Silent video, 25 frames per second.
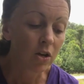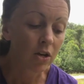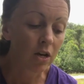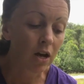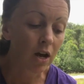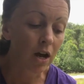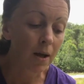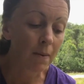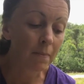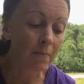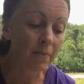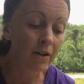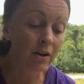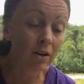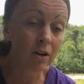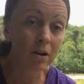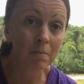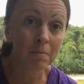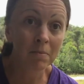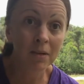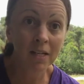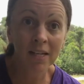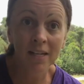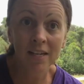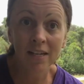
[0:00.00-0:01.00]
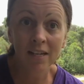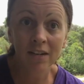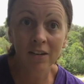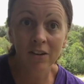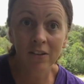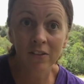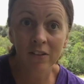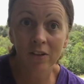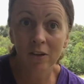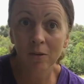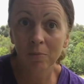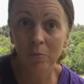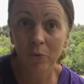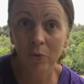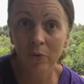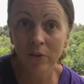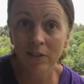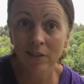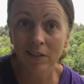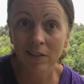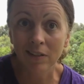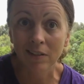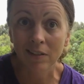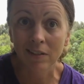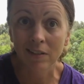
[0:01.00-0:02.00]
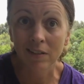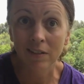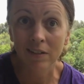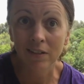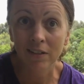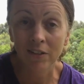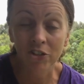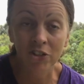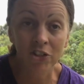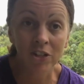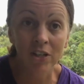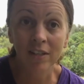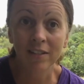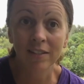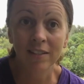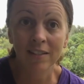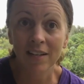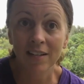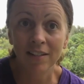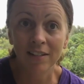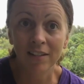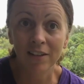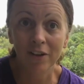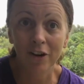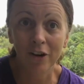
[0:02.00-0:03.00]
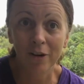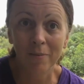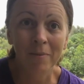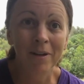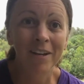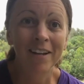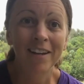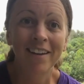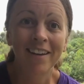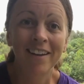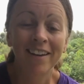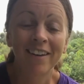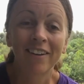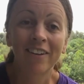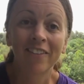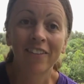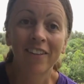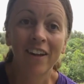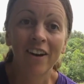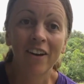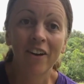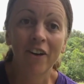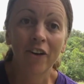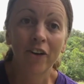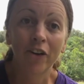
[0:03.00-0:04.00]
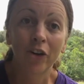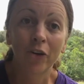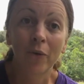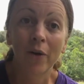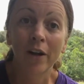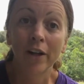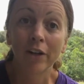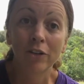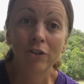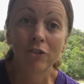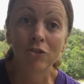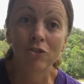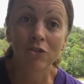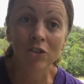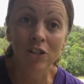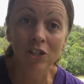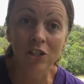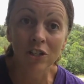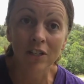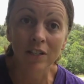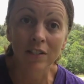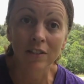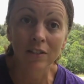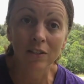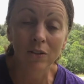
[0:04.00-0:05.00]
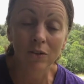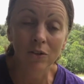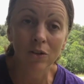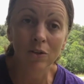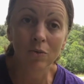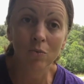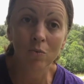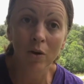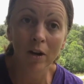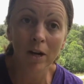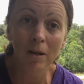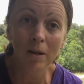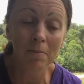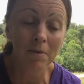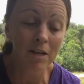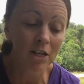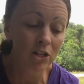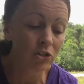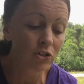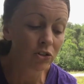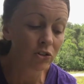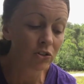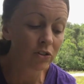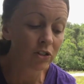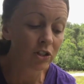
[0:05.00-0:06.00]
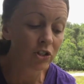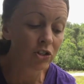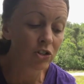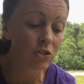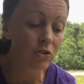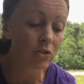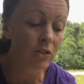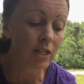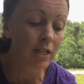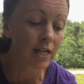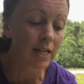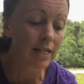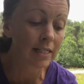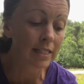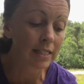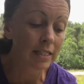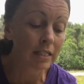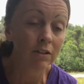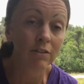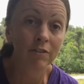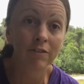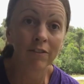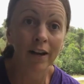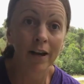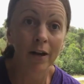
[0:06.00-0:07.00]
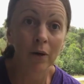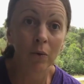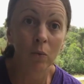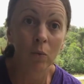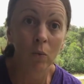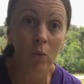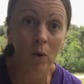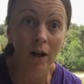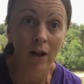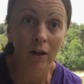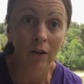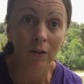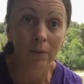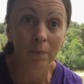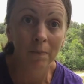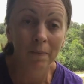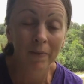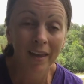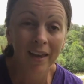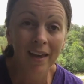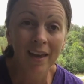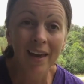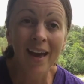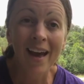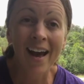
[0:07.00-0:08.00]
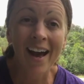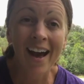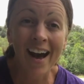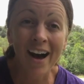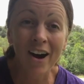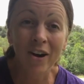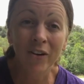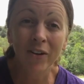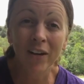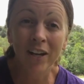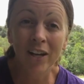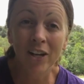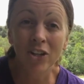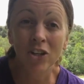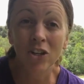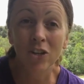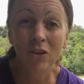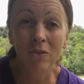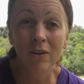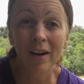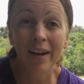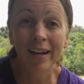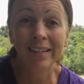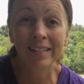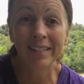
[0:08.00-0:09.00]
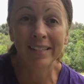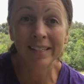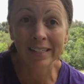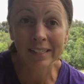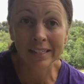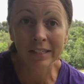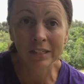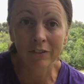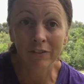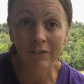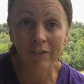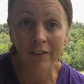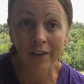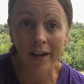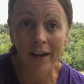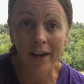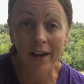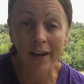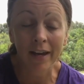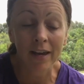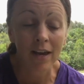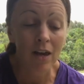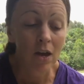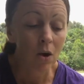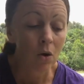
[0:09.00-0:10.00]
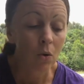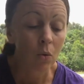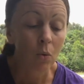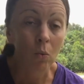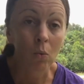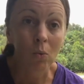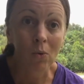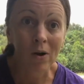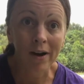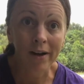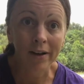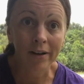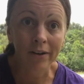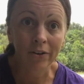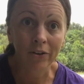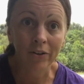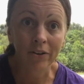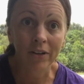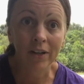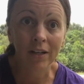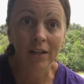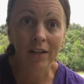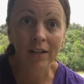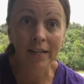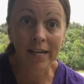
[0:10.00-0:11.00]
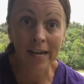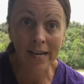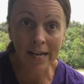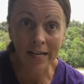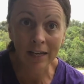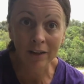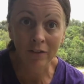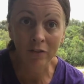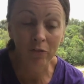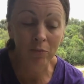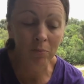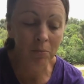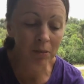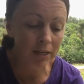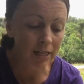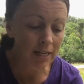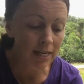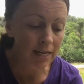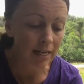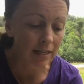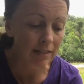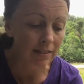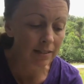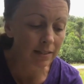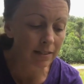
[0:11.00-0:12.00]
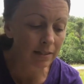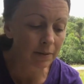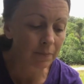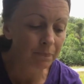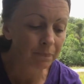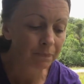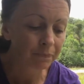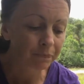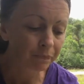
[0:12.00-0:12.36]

There are many here that are poisonous, just as there are many here that are quite nutritious. So you want to make sure that you can identify well. How can you identify wild native plants?